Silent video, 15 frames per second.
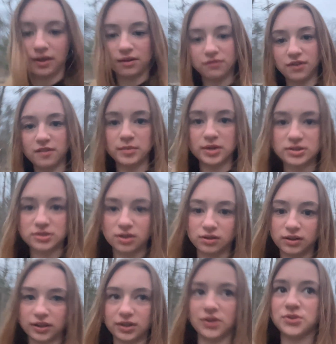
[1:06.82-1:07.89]
it five minutes long
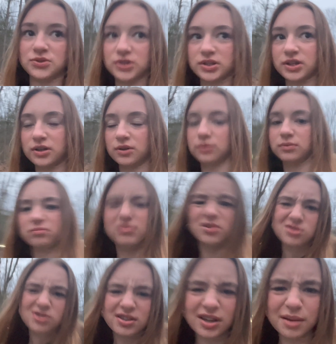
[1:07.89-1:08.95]
like I usually do.
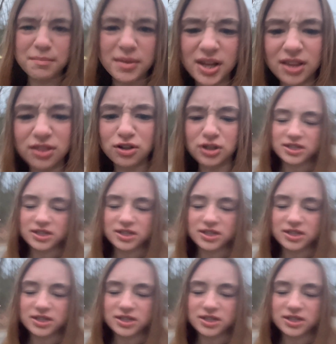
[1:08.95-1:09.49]
So like a minute and 30